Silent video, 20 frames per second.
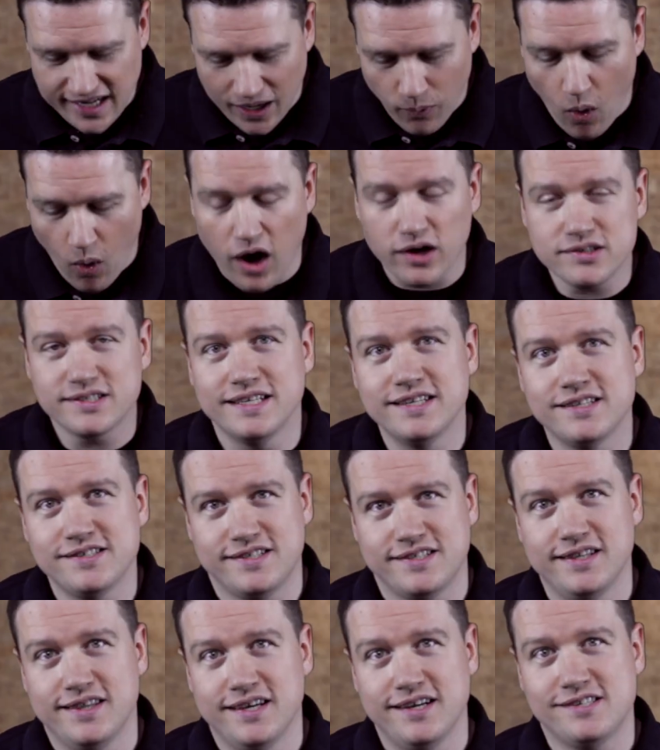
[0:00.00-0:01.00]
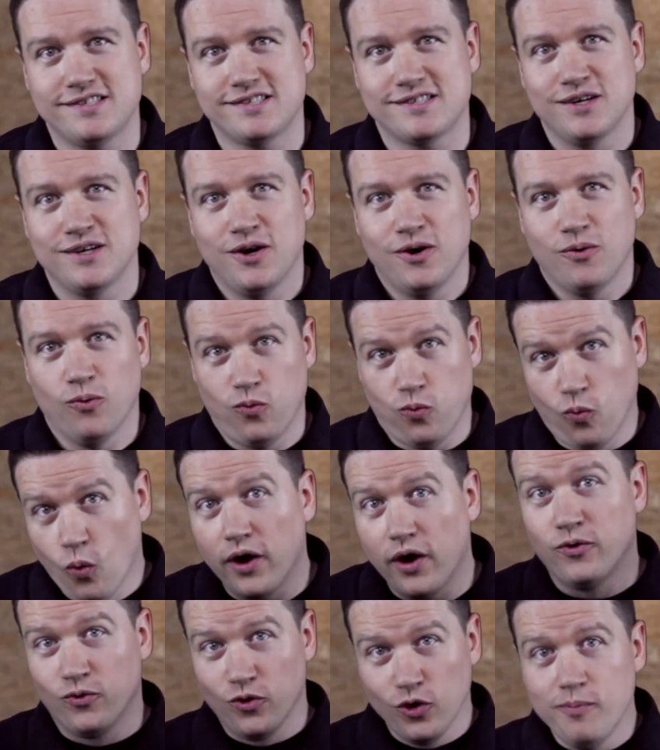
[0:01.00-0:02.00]
I walked into this
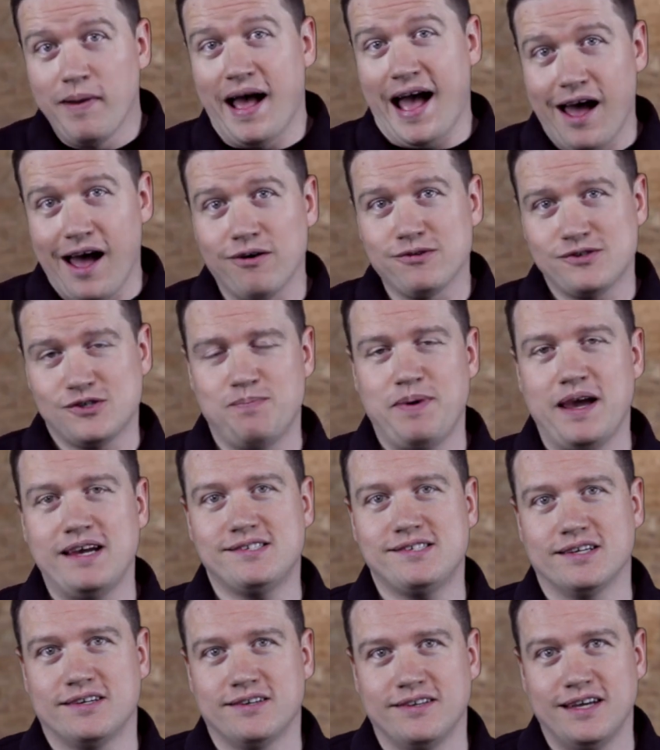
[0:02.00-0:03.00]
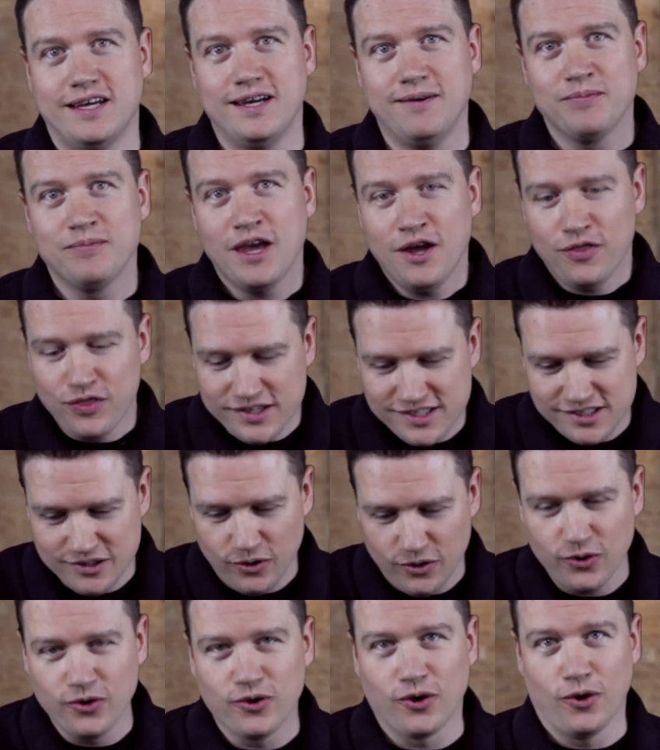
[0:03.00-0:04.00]
one-room house, basically, this
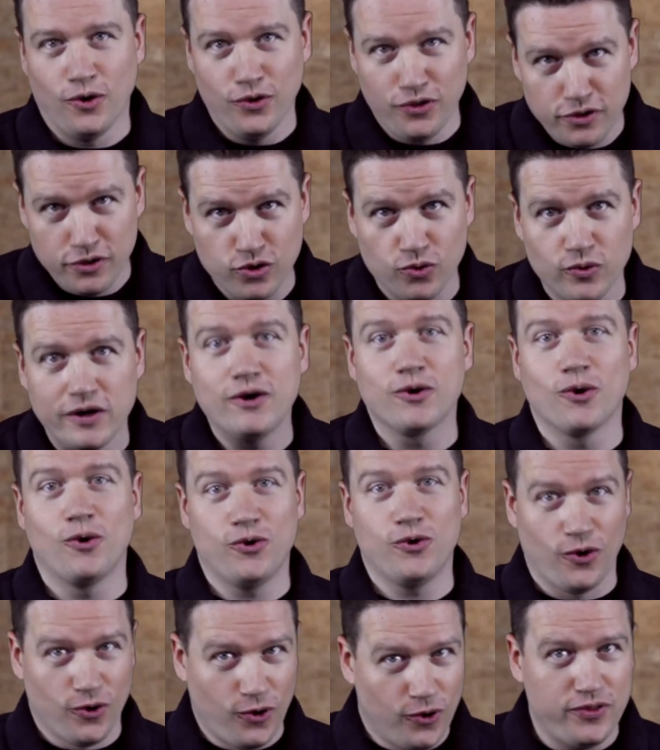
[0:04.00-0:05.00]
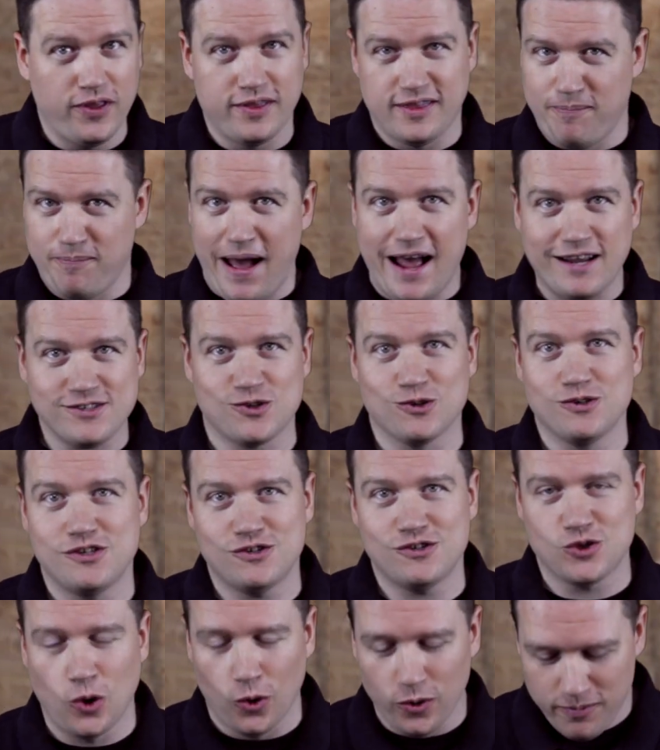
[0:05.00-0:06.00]
little girl, the three-year-old girl that the pastor
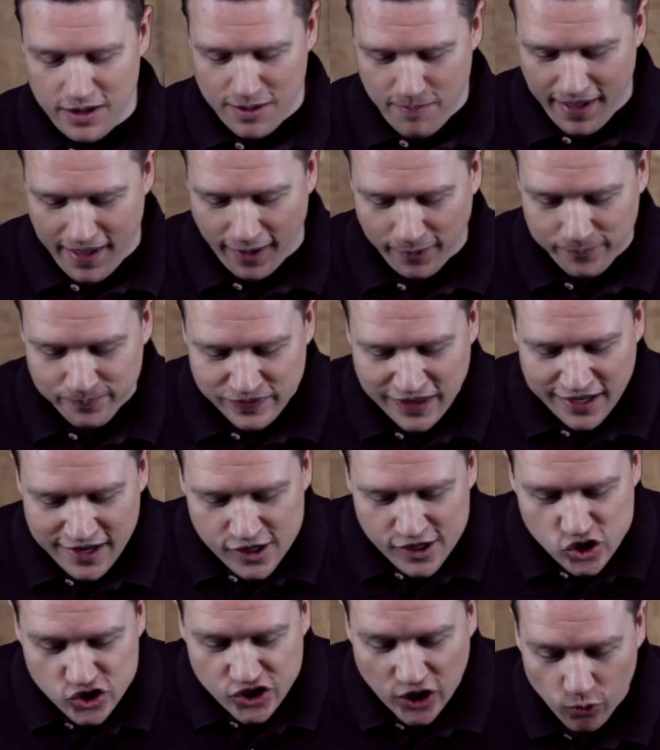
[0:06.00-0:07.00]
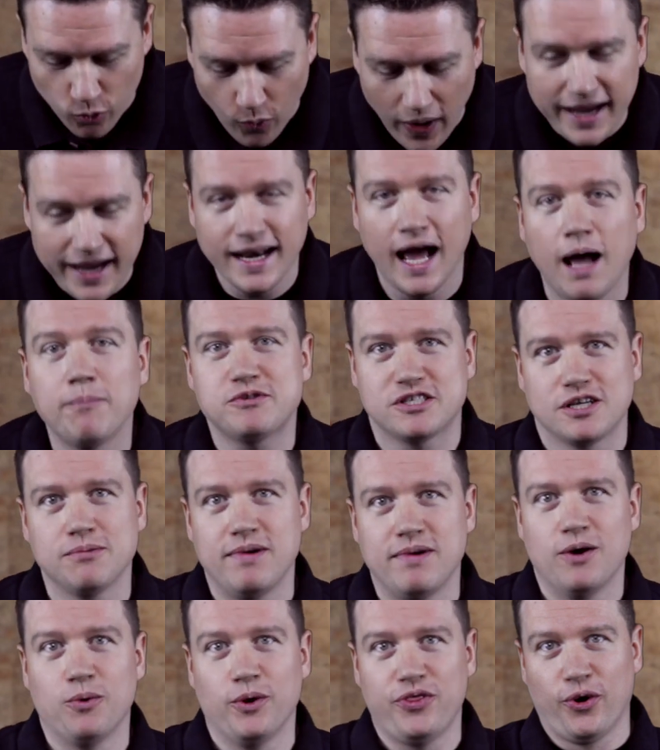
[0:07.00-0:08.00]
just told me about, she ran up to
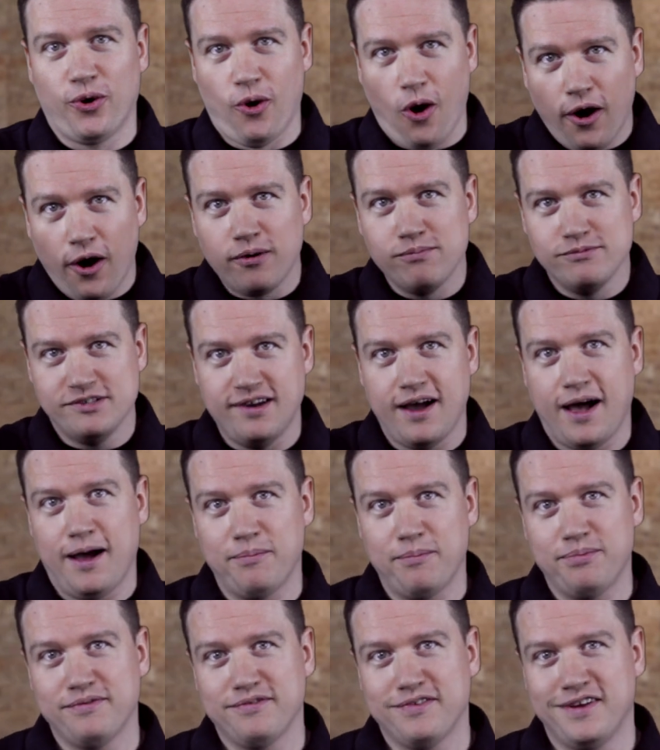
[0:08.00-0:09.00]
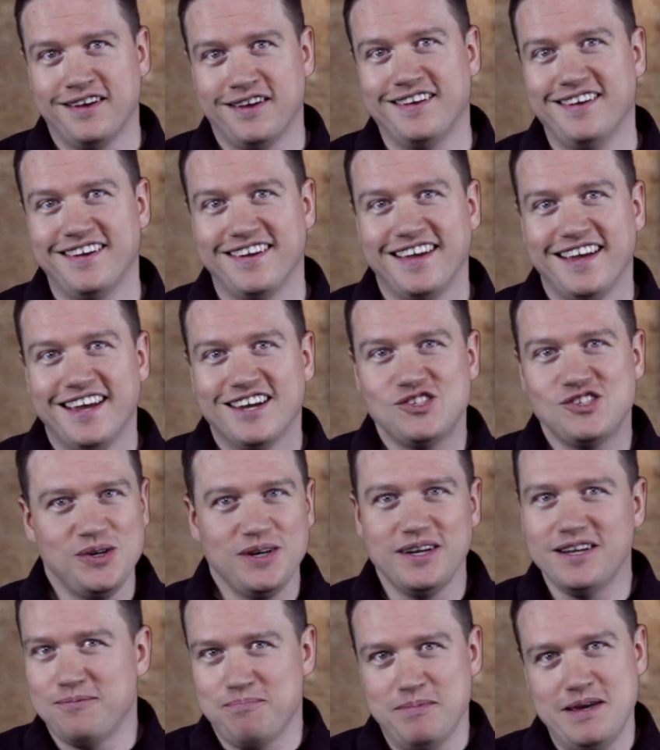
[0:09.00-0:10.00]
me with her arms up.
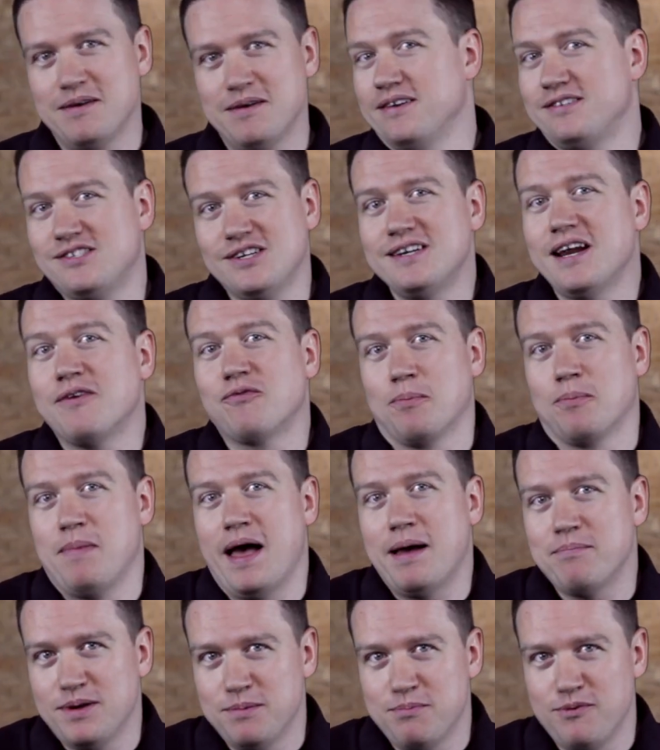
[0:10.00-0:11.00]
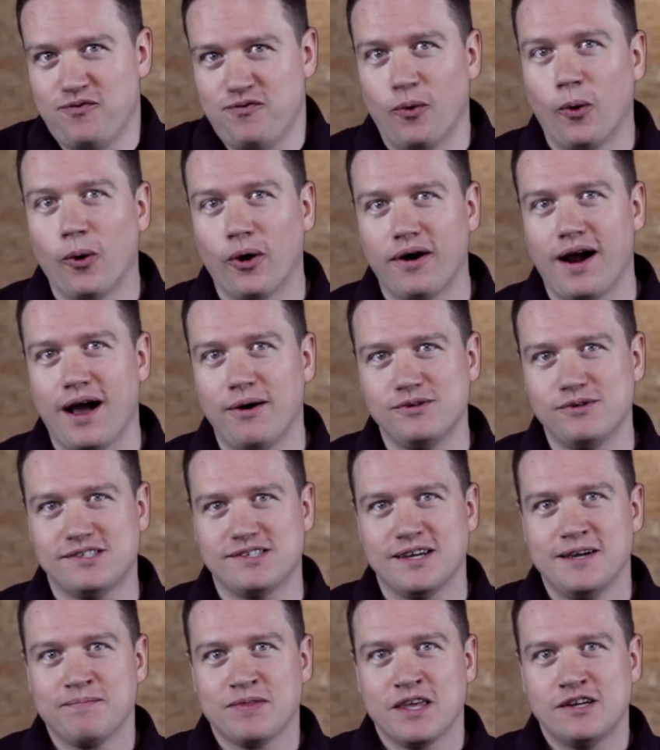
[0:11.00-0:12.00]
She'd never met me before. I
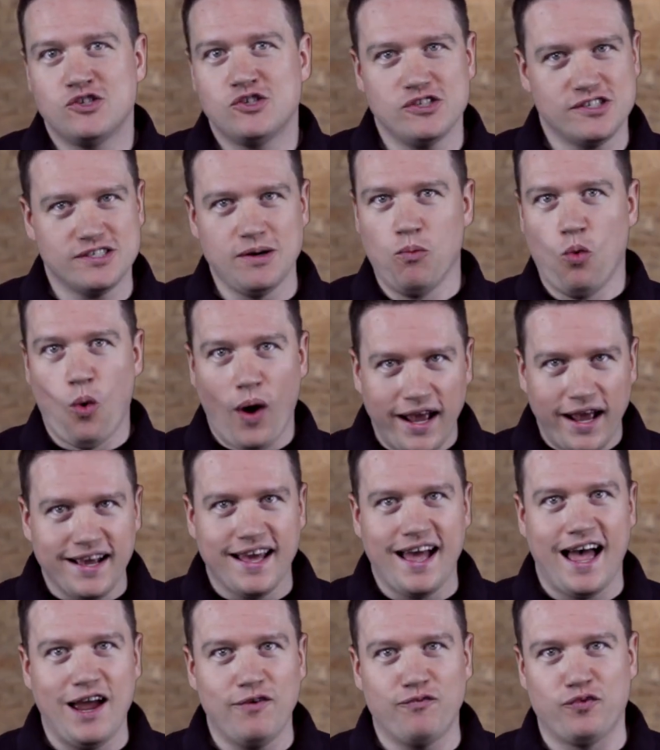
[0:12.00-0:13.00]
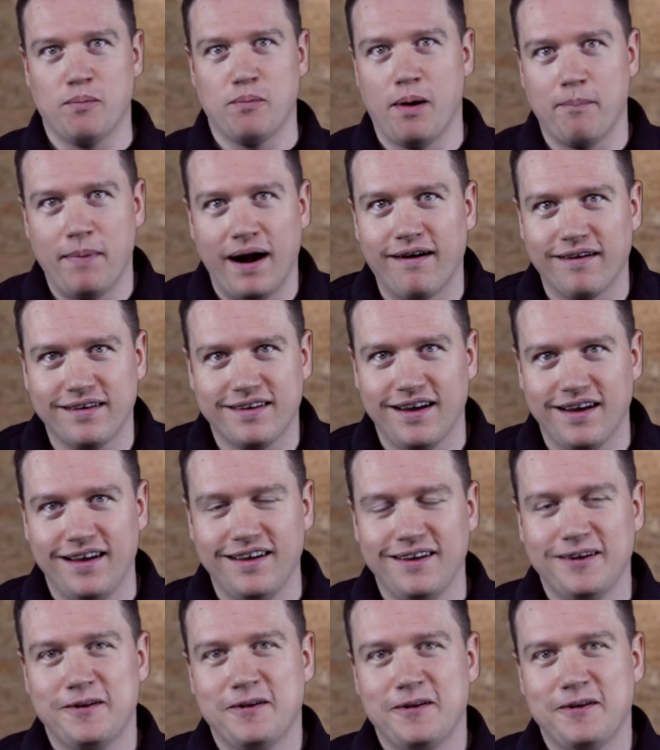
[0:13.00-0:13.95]
was just some white guy from America.